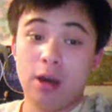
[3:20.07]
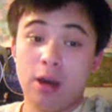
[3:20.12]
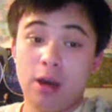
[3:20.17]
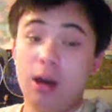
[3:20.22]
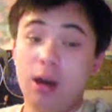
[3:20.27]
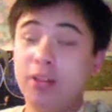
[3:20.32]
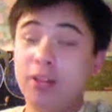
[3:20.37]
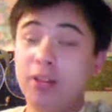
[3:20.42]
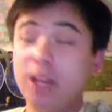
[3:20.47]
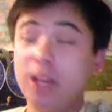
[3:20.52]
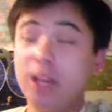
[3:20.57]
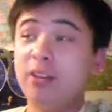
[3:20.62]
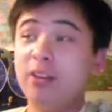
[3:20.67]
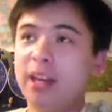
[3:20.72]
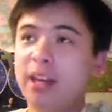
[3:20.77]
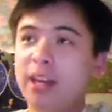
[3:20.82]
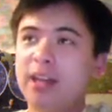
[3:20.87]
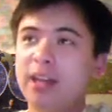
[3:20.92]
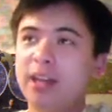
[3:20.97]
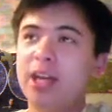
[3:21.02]
On the other
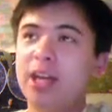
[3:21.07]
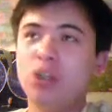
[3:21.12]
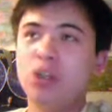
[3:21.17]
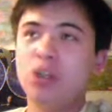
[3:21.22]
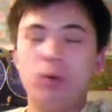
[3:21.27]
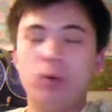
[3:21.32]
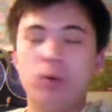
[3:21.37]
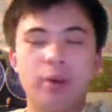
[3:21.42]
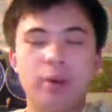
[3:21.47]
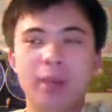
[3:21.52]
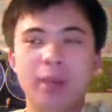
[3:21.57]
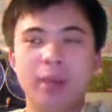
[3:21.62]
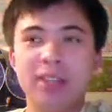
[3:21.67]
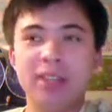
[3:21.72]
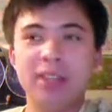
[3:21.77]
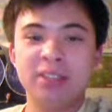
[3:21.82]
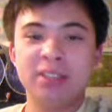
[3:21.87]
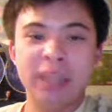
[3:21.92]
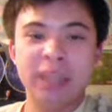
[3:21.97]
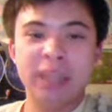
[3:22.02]
hand, I don't want to make a
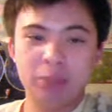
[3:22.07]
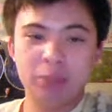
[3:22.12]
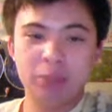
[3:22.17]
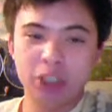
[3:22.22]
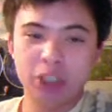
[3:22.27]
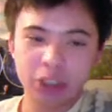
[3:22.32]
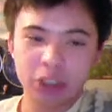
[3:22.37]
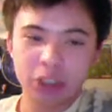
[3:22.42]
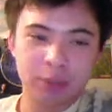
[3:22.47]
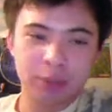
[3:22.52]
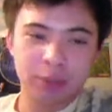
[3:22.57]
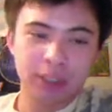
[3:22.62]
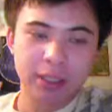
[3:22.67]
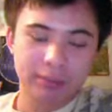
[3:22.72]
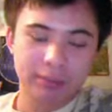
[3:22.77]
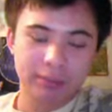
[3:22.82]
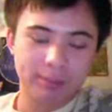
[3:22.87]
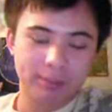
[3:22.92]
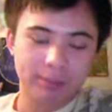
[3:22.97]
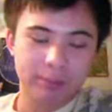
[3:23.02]
snap
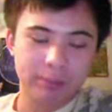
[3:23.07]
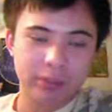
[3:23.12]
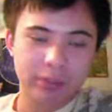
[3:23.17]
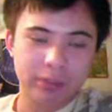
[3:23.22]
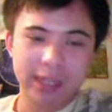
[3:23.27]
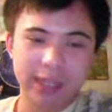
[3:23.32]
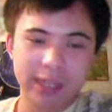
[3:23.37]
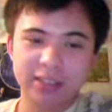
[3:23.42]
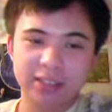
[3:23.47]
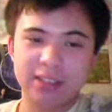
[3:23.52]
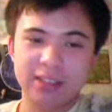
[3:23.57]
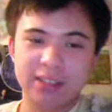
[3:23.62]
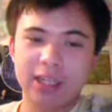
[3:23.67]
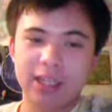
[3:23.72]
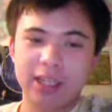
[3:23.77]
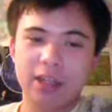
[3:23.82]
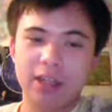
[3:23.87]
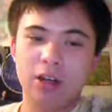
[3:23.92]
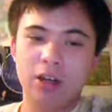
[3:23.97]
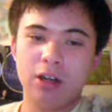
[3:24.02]
judgment and
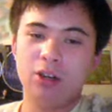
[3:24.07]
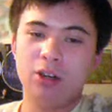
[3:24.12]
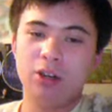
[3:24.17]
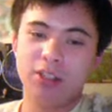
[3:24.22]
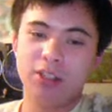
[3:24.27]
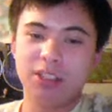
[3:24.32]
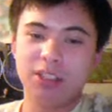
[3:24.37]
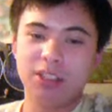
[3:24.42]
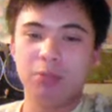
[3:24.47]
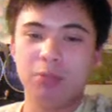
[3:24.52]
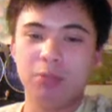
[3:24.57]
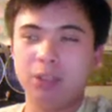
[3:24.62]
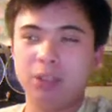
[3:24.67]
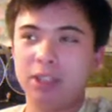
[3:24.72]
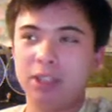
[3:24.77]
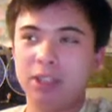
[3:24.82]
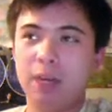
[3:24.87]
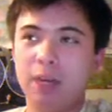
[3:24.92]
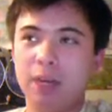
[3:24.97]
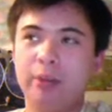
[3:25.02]
say, oh, this team
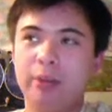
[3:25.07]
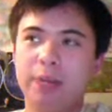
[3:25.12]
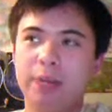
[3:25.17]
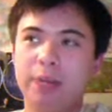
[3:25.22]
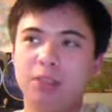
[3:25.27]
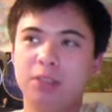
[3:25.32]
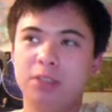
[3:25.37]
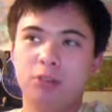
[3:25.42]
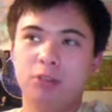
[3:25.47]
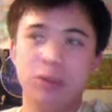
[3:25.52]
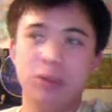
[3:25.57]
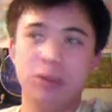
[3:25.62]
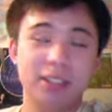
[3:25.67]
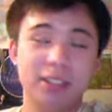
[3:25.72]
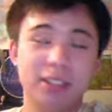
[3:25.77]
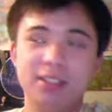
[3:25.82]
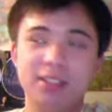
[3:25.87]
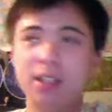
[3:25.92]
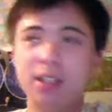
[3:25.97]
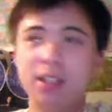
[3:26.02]
lost a couple games in a row, they
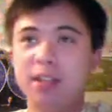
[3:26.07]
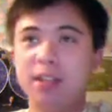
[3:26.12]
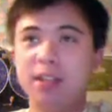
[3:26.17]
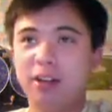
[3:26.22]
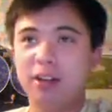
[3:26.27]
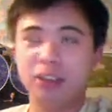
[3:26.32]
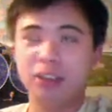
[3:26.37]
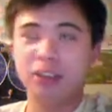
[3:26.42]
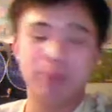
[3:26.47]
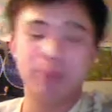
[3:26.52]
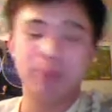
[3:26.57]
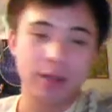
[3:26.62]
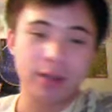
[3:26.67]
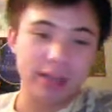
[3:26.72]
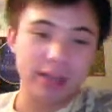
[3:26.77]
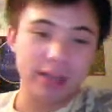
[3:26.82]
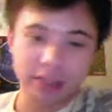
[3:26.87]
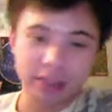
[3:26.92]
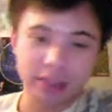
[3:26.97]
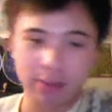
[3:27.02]
suck now, I should pick
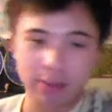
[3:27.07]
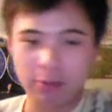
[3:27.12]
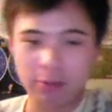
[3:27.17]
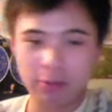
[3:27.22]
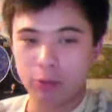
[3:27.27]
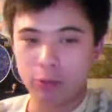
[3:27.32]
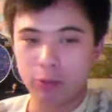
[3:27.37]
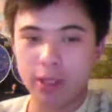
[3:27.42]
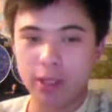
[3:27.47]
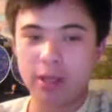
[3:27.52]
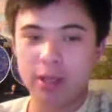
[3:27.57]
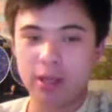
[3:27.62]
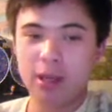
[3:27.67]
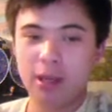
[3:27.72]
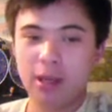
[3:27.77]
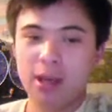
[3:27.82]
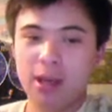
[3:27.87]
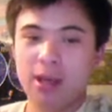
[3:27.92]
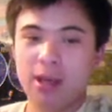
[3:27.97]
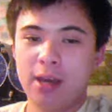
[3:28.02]
against them every week,
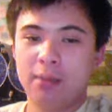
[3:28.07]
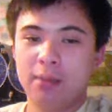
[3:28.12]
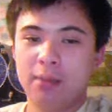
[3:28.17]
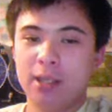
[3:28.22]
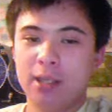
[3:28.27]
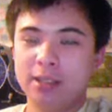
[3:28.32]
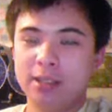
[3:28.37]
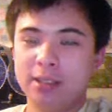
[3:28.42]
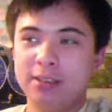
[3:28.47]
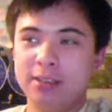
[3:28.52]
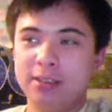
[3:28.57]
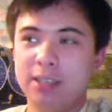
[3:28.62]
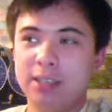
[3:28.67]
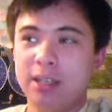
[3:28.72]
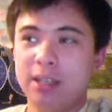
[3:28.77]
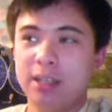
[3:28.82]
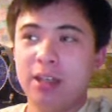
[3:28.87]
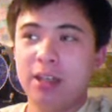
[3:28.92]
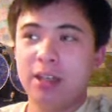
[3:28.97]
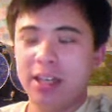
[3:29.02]
because
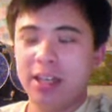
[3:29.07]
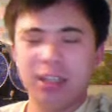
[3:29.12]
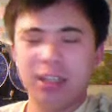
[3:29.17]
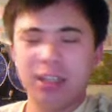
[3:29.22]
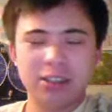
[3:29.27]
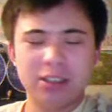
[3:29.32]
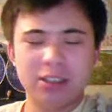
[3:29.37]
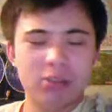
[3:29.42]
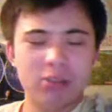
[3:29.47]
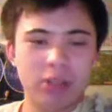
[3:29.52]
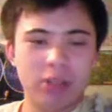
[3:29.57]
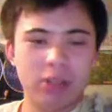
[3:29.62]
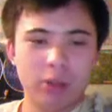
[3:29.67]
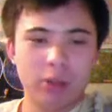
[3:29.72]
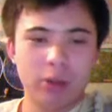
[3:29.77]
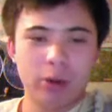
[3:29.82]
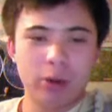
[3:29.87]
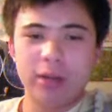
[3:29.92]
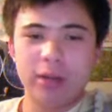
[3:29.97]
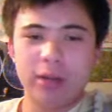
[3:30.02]
it doesn't really
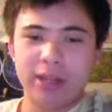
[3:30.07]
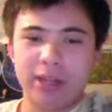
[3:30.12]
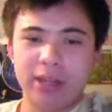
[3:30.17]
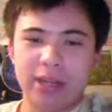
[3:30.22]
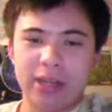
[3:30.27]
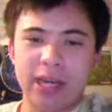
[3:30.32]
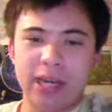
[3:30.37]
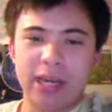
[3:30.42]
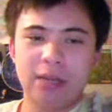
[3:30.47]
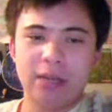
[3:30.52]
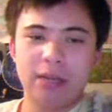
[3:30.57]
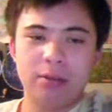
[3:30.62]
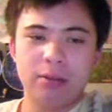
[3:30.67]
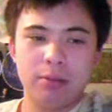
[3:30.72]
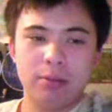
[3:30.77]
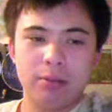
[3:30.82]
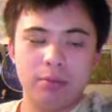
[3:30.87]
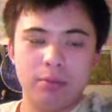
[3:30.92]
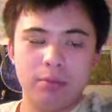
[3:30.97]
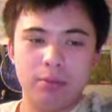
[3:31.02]
work like that.
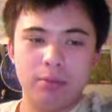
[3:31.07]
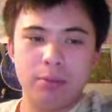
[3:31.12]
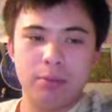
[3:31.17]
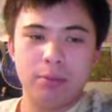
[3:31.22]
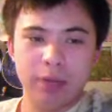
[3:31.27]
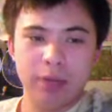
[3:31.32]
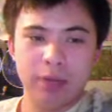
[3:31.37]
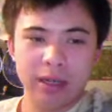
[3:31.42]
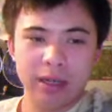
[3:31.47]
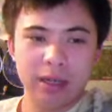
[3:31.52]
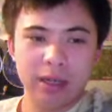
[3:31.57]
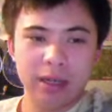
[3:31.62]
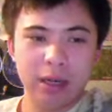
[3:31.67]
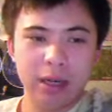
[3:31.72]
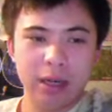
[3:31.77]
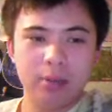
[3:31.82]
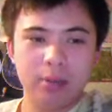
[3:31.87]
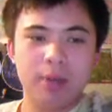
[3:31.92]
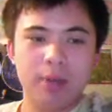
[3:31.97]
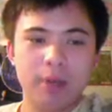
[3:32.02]
But
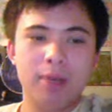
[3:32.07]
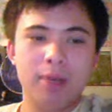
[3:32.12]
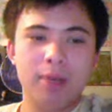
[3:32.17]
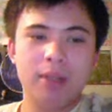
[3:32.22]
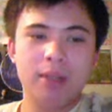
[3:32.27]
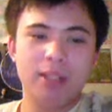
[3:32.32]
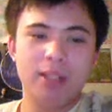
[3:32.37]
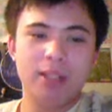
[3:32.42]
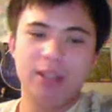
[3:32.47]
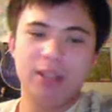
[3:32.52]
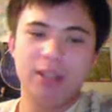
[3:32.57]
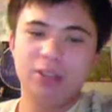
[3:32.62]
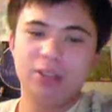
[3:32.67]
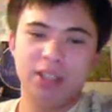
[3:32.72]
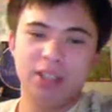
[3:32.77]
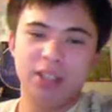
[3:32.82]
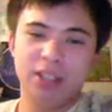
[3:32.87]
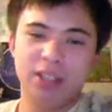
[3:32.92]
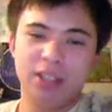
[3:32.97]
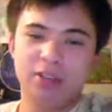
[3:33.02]
I'm going to pick the
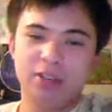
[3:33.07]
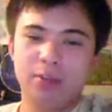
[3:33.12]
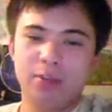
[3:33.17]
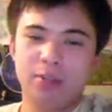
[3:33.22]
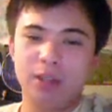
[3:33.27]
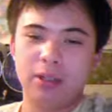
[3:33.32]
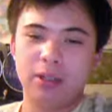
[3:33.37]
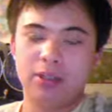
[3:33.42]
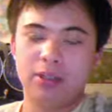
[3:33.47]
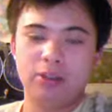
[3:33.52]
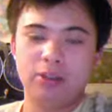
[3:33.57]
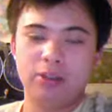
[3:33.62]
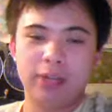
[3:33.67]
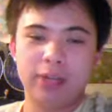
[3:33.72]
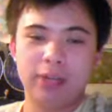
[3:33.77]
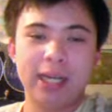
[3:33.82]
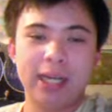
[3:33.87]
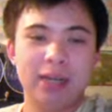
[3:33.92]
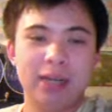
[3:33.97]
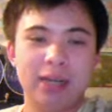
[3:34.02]
Eagles here by
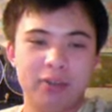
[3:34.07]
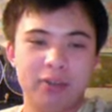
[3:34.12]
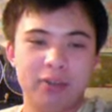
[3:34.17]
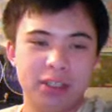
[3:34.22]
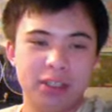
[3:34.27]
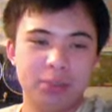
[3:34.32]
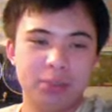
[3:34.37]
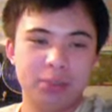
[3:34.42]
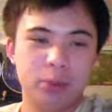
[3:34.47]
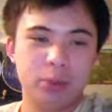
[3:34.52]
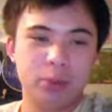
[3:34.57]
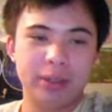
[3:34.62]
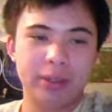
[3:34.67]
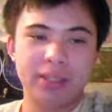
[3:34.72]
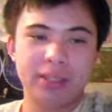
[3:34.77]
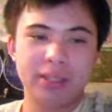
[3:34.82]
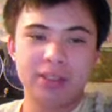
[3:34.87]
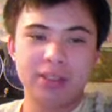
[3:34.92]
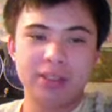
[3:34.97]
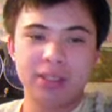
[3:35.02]
3 confidence
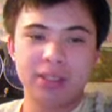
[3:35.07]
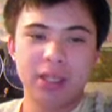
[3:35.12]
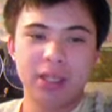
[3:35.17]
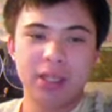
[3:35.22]
points.